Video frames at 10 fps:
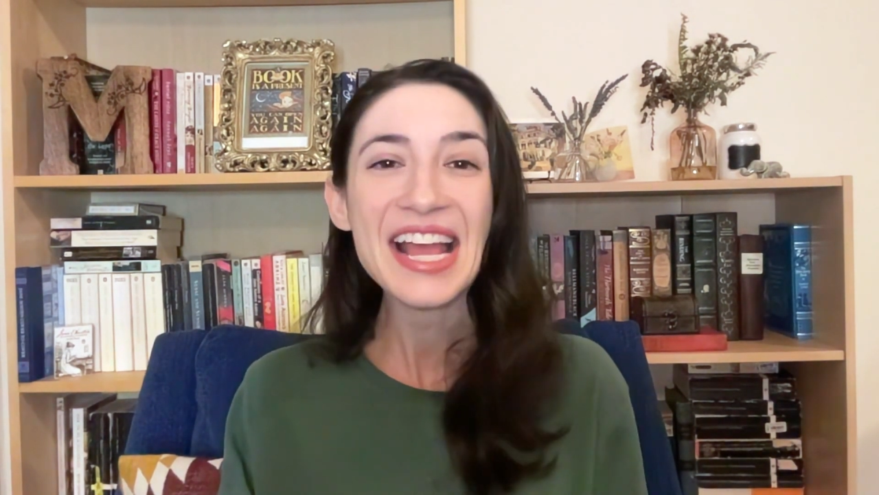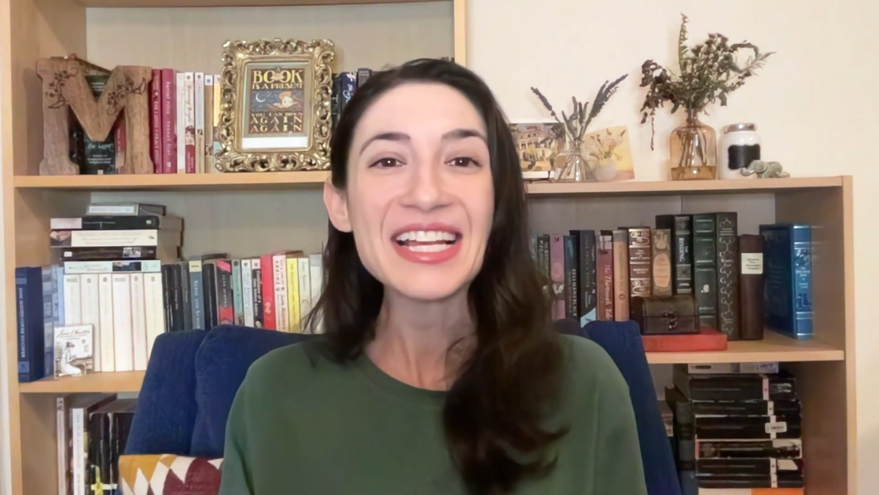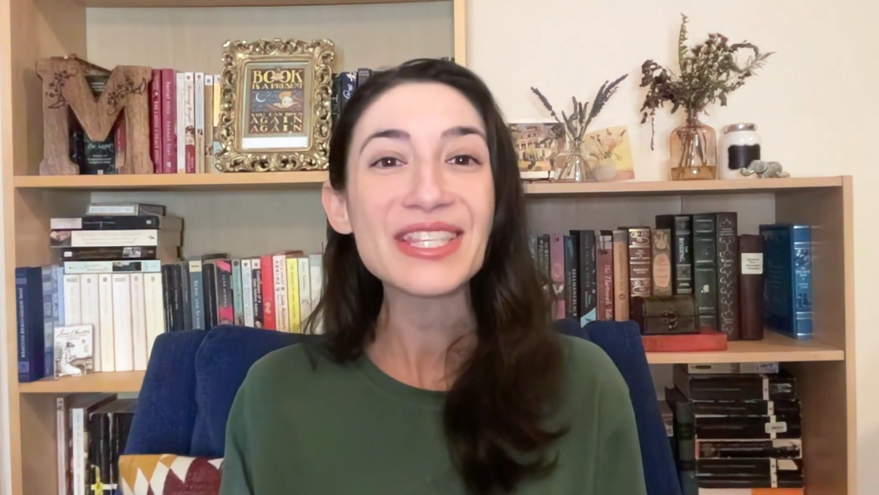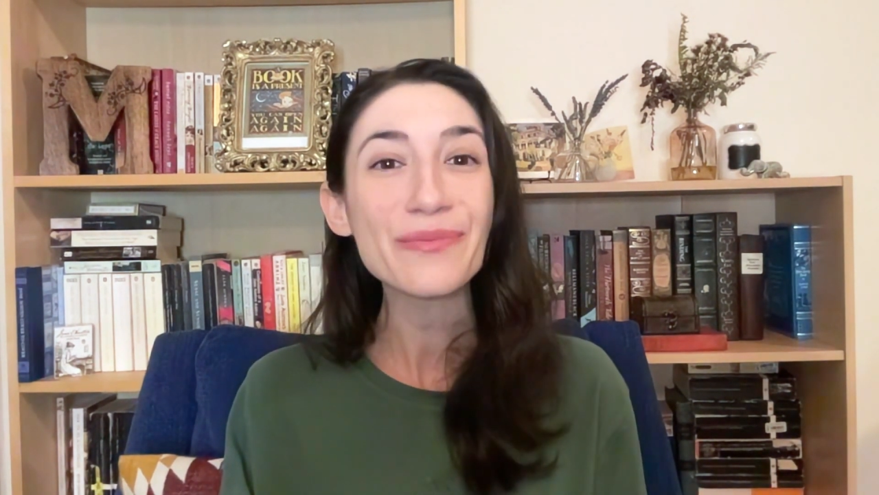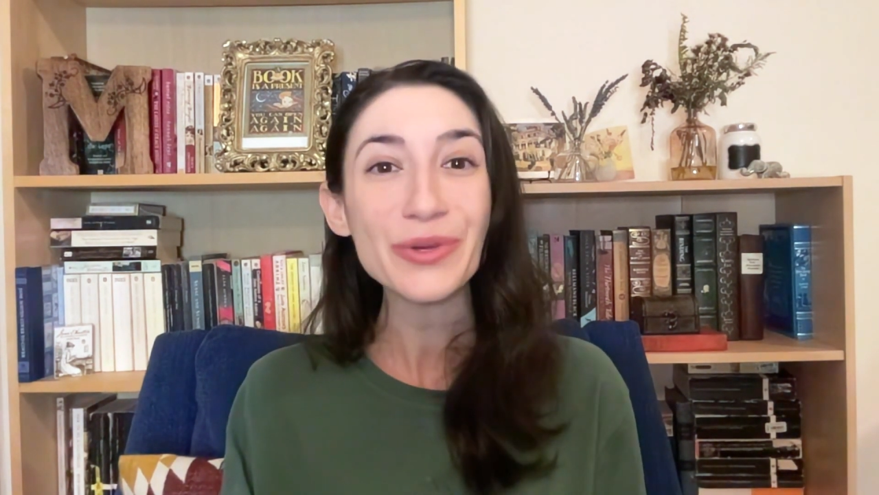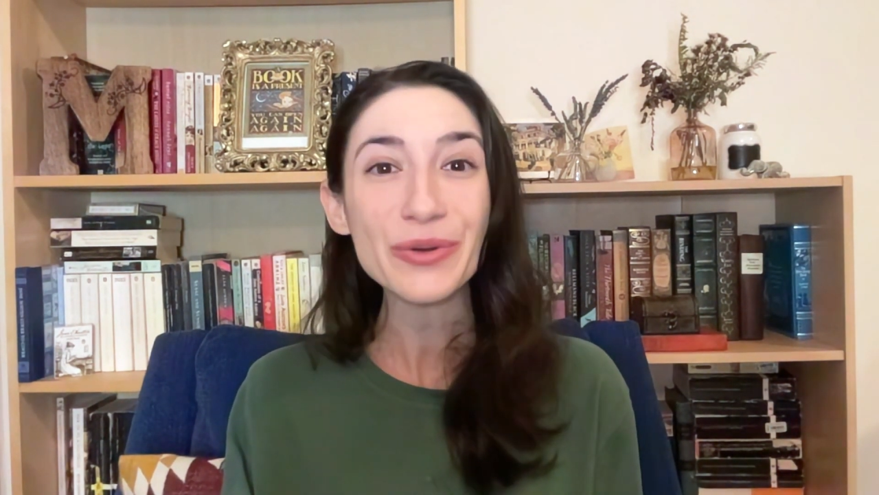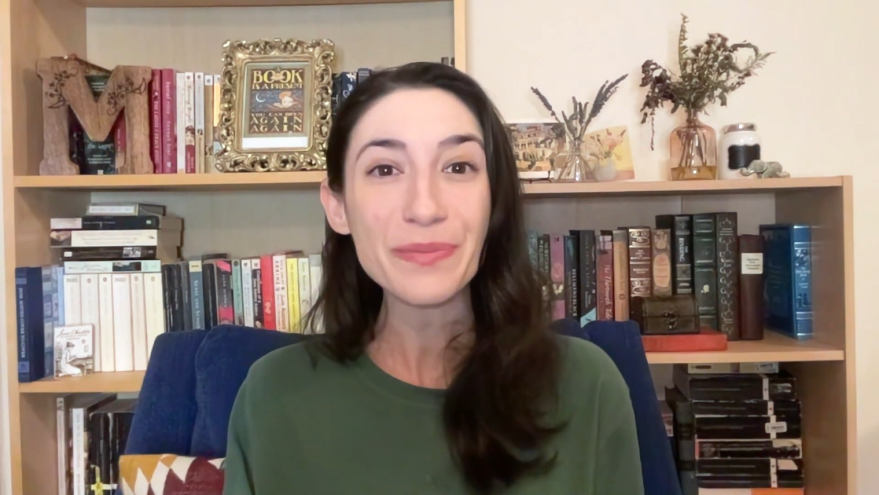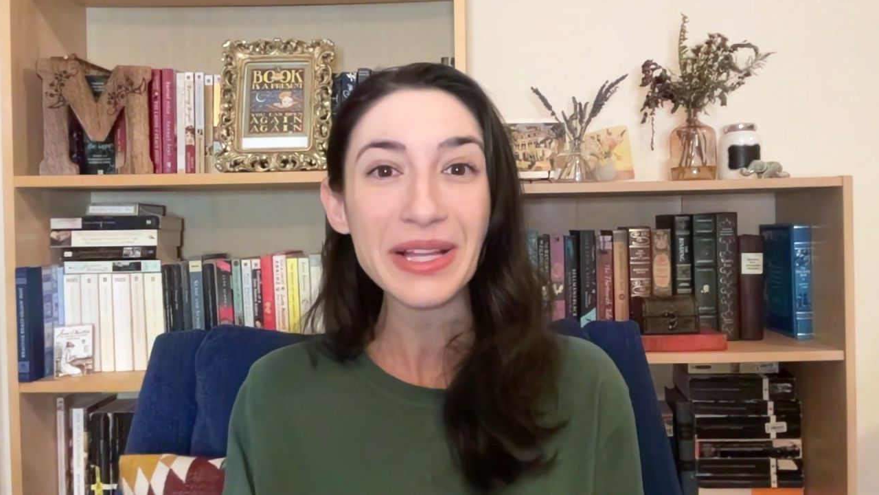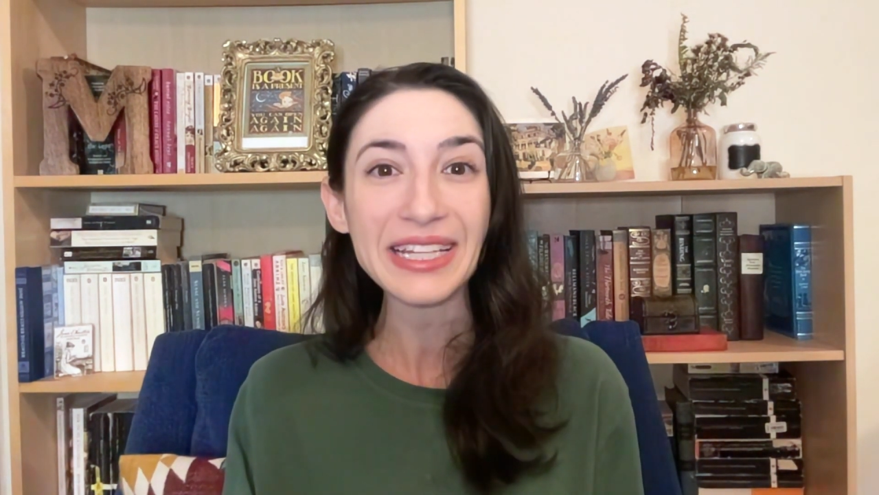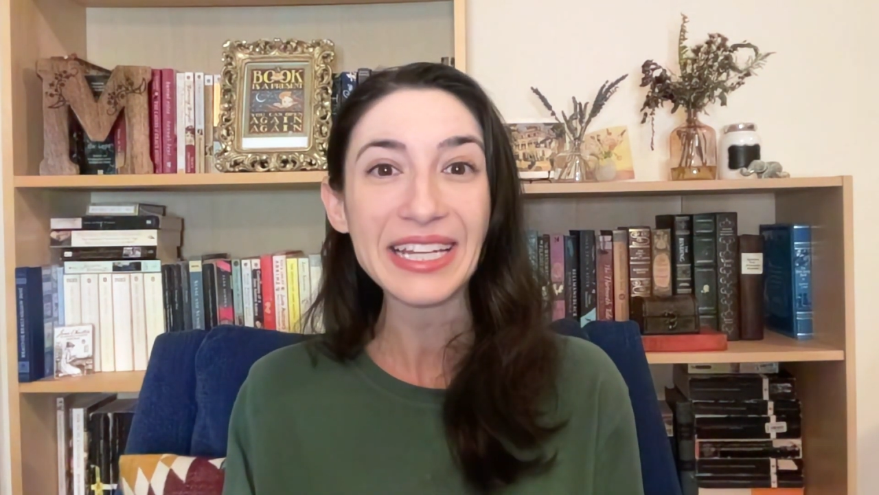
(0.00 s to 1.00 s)
is the
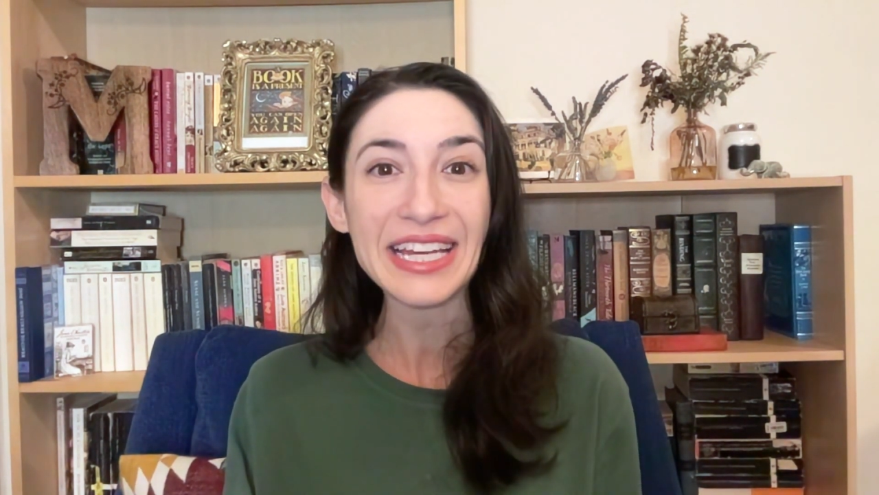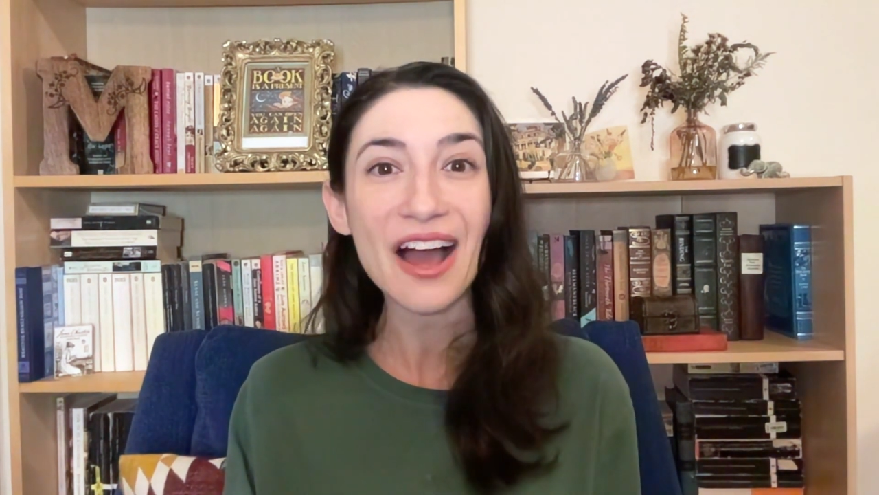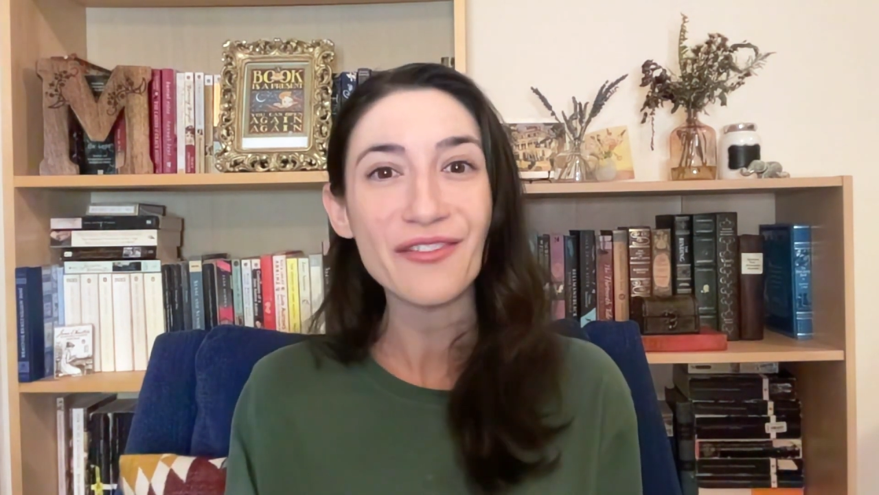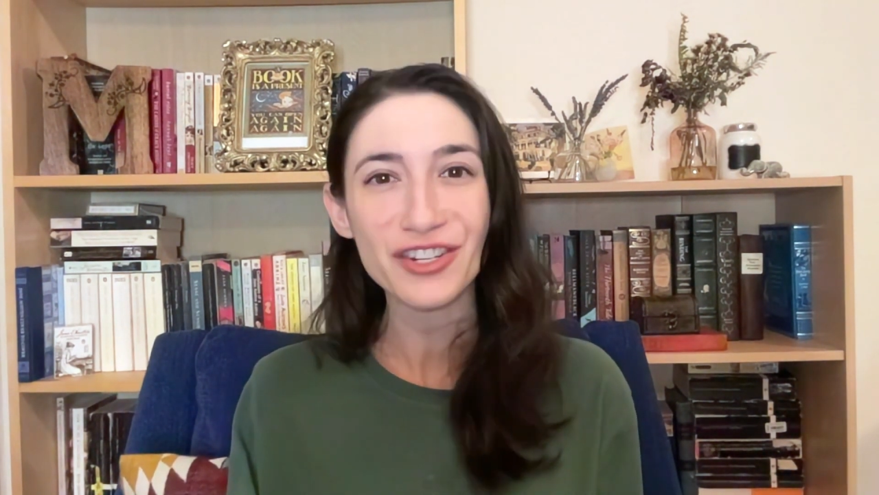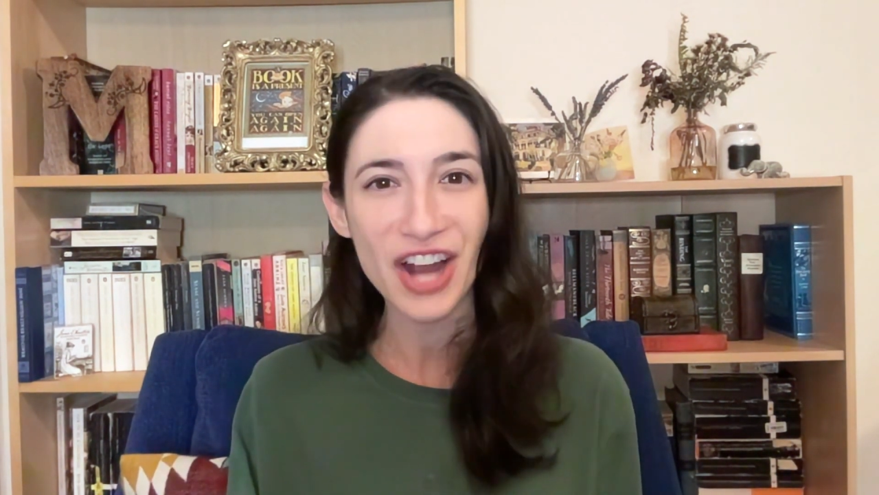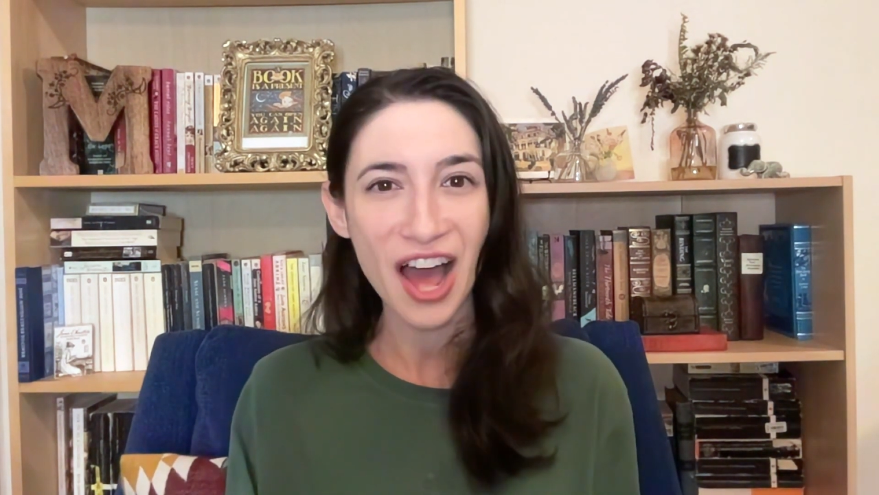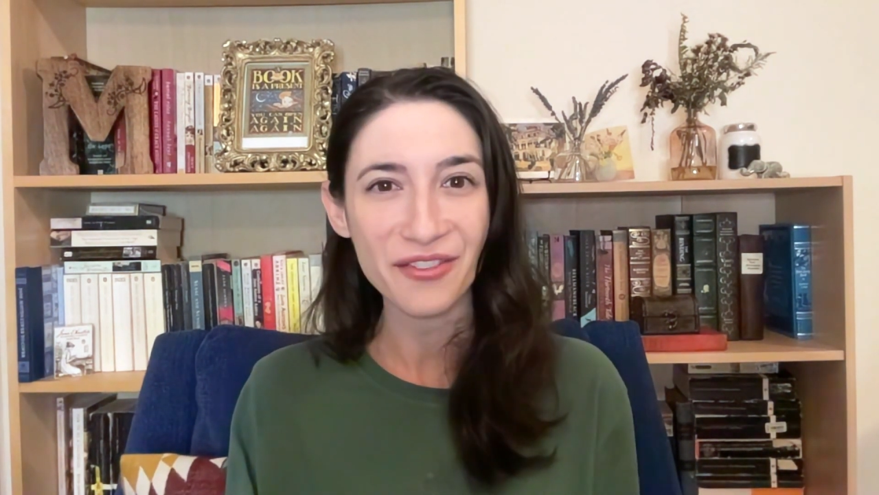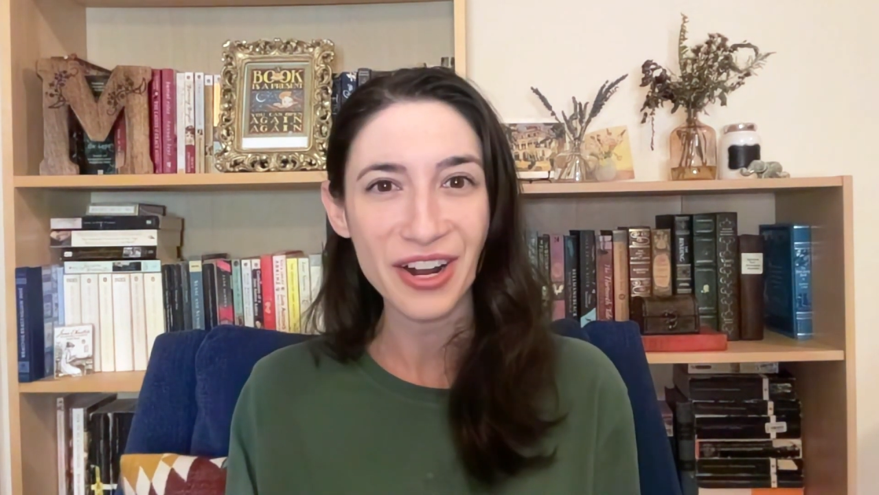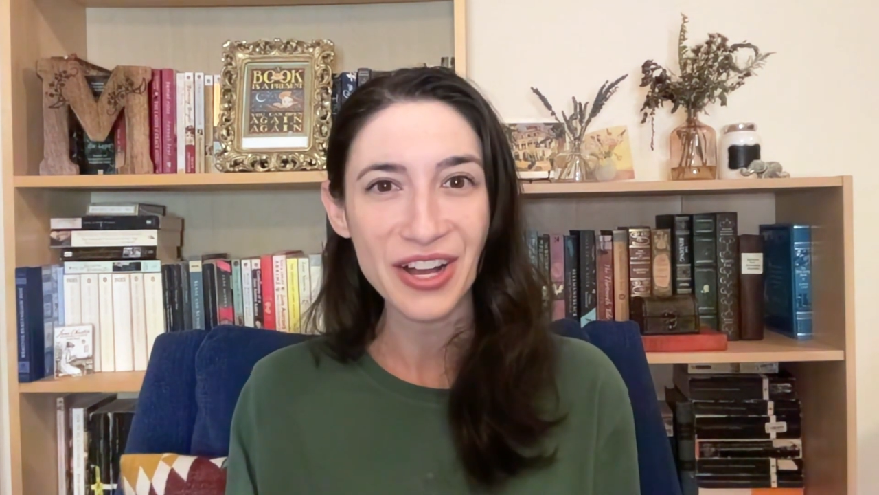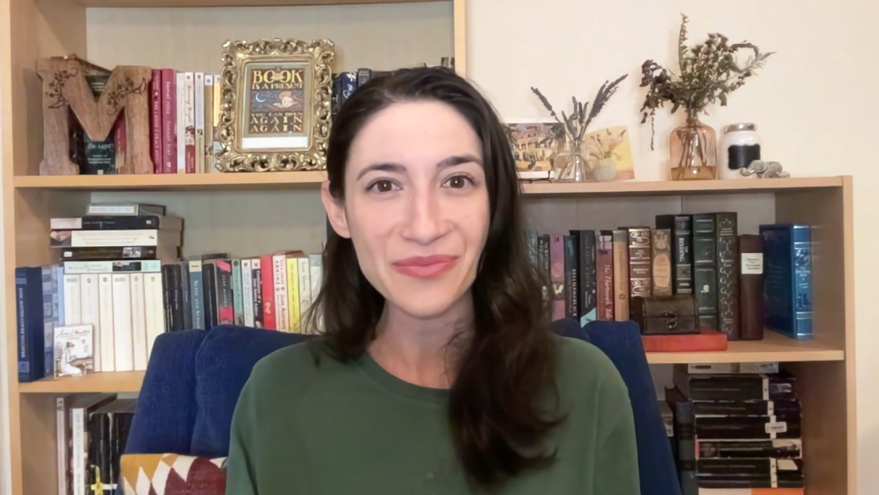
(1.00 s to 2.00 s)
mutability of
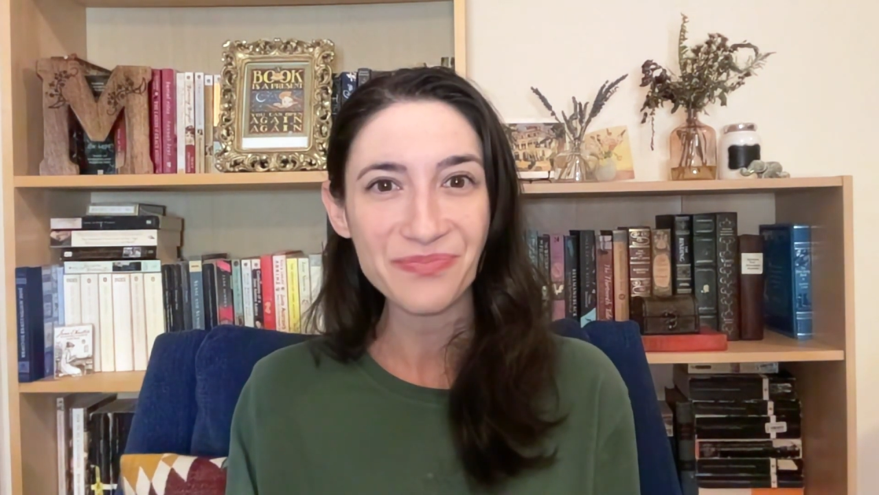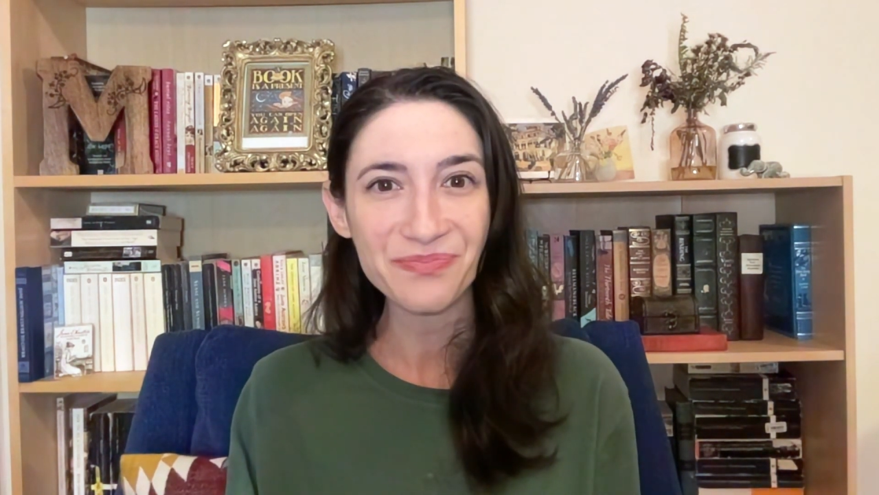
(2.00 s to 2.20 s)
genre.